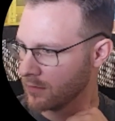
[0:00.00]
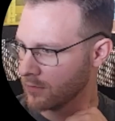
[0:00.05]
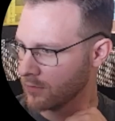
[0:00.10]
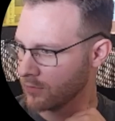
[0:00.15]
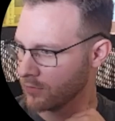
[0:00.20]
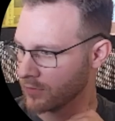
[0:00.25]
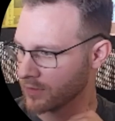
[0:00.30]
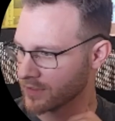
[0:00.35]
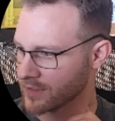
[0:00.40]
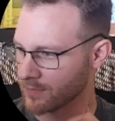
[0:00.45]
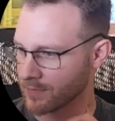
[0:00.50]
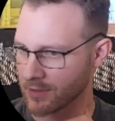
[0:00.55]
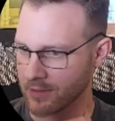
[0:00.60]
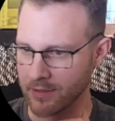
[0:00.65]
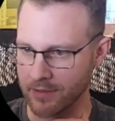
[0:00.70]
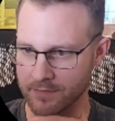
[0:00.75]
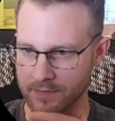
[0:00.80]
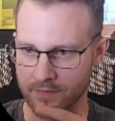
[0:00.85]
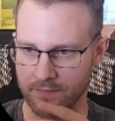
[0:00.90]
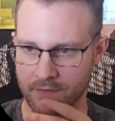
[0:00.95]
that's something I'll
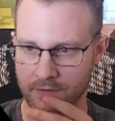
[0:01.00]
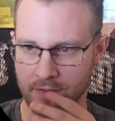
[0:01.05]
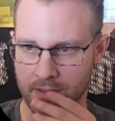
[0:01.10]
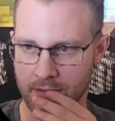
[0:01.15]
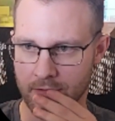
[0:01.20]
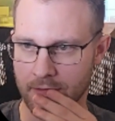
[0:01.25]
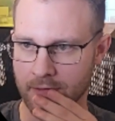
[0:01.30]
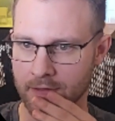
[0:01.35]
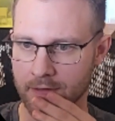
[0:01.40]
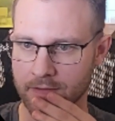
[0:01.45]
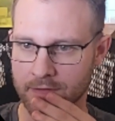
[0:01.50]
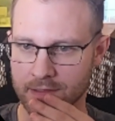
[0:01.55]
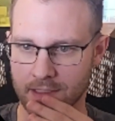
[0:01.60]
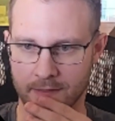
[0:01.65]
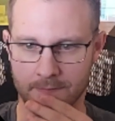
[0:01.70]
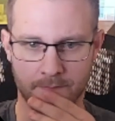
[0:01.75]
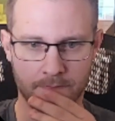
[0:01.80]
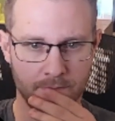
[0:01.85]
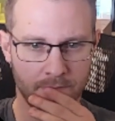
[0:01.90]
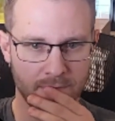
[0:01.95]
have to figure out another time.
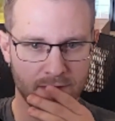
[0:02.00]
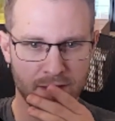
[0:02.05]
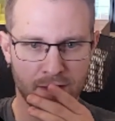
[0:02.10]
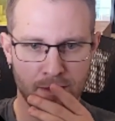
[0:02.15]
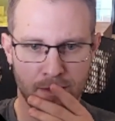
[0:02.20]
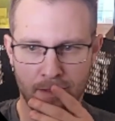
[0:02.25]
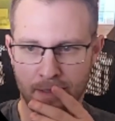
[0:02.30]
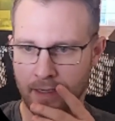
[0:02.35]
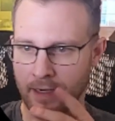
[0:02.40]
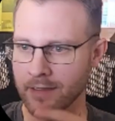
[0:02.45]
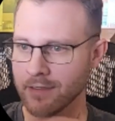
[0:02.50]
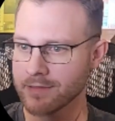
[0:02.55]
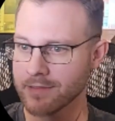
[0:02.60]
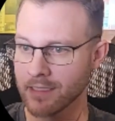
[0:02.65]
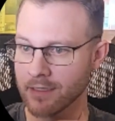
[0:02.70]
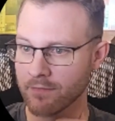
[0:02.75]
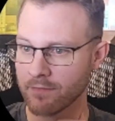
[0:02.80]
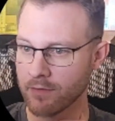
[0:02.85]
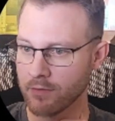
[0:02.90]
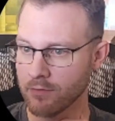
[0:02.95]
How to
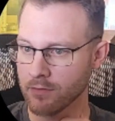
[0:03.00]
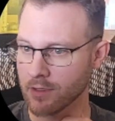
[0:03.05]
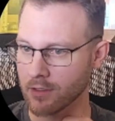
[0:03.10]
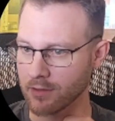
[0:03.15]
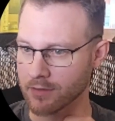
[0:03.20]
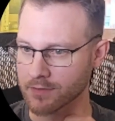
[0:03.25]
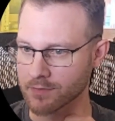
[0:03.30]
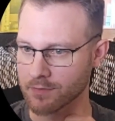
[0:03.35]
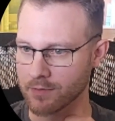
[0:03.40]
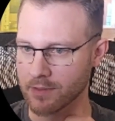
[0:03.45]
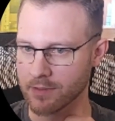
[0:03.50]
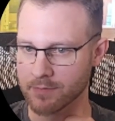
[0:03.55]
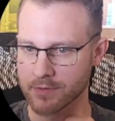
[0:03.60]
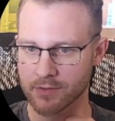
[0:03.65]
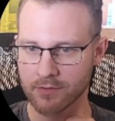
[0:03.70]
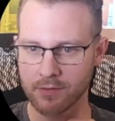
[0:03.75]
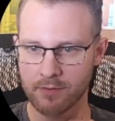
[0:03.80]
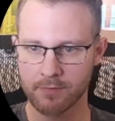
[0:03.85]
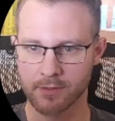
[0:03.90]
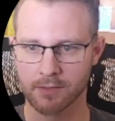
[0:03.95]
take phone calls while I'm
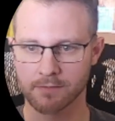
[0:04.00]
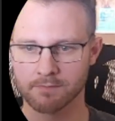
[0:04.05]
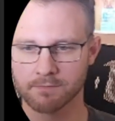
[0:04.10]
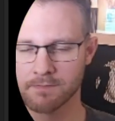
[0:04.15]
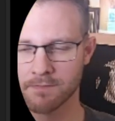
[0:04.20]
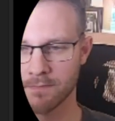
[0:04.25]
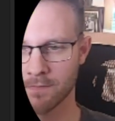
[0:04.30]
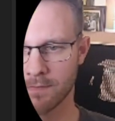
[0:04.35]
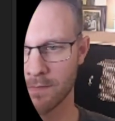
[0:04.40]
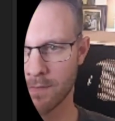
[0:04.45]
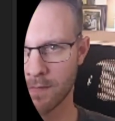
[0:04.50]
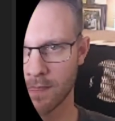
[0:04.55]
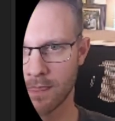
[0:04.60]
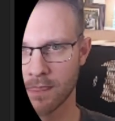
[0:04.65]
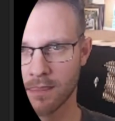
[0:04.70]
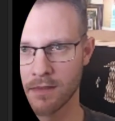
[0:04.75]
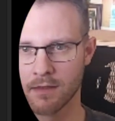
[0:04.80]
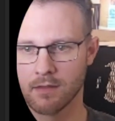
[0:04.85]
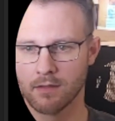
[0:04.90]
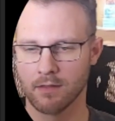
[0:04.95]
streaming.
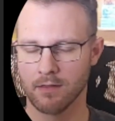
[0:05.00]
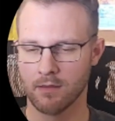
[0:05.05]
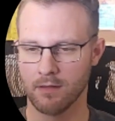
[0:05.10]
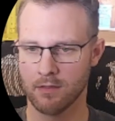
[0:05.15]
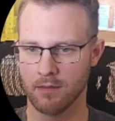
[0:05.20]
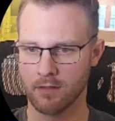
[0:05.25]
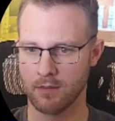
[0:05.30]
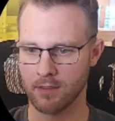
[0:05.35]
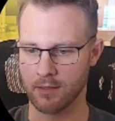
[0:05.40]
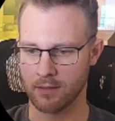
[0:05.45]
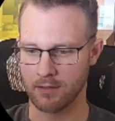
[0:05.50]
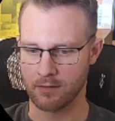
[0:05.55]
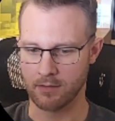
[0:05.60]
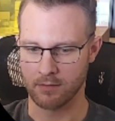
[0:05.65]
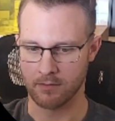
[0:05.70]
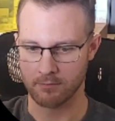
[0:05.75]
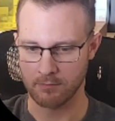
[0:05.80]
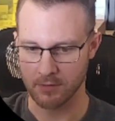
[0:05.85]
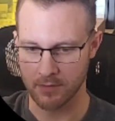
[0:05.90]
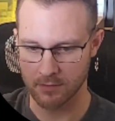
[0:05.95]

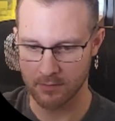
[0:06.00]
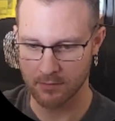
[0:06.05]
Let's